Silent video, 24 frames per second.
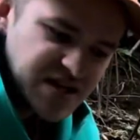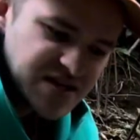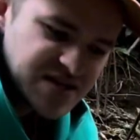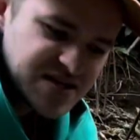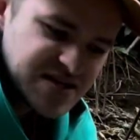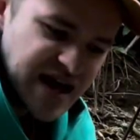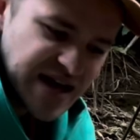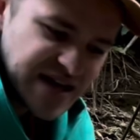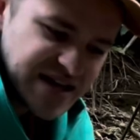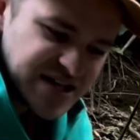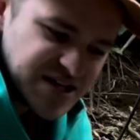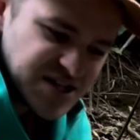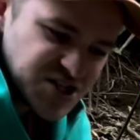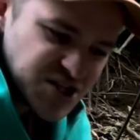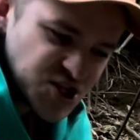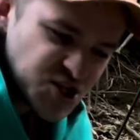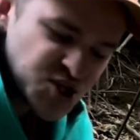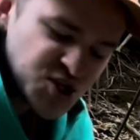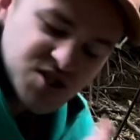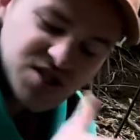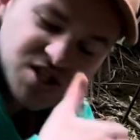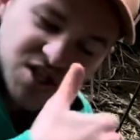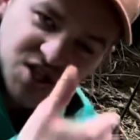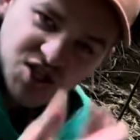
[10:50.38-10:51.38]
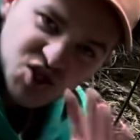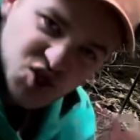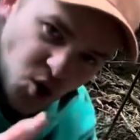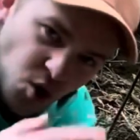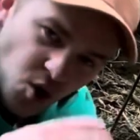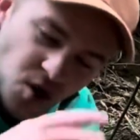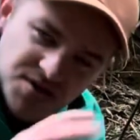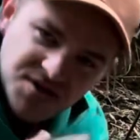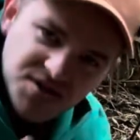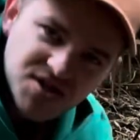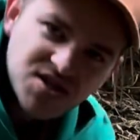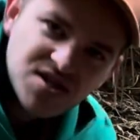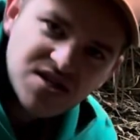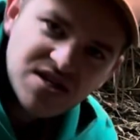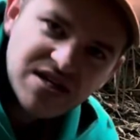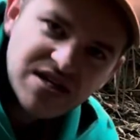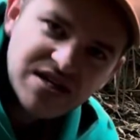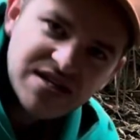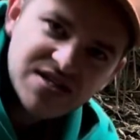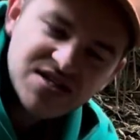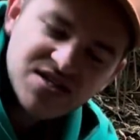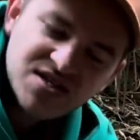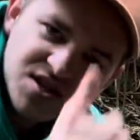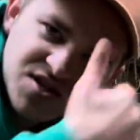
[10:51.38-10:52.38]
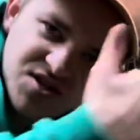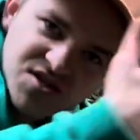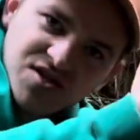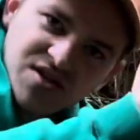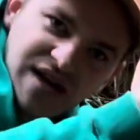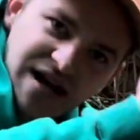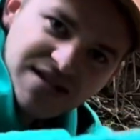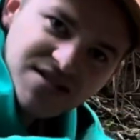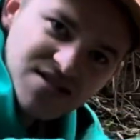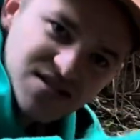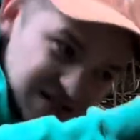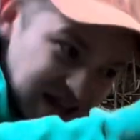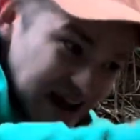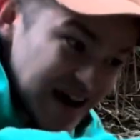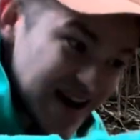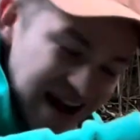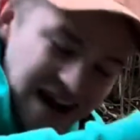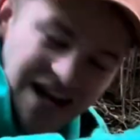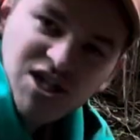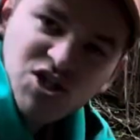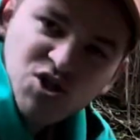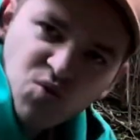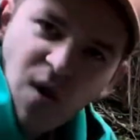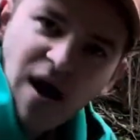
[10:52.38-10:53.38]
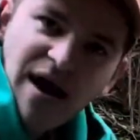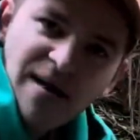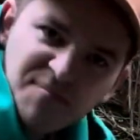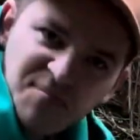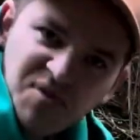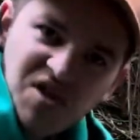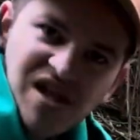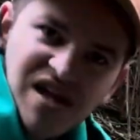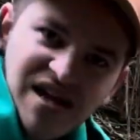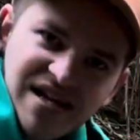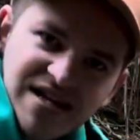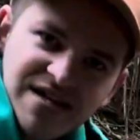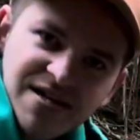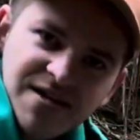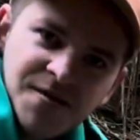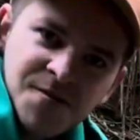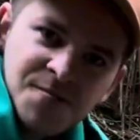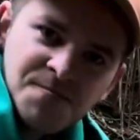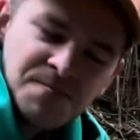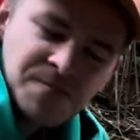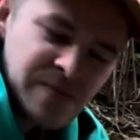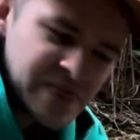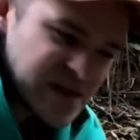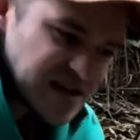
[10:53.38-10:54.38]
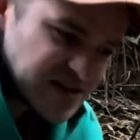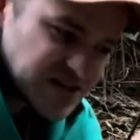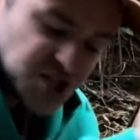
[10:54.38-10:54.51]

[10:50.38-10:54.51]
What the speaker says: that it just distorts that XY plane. It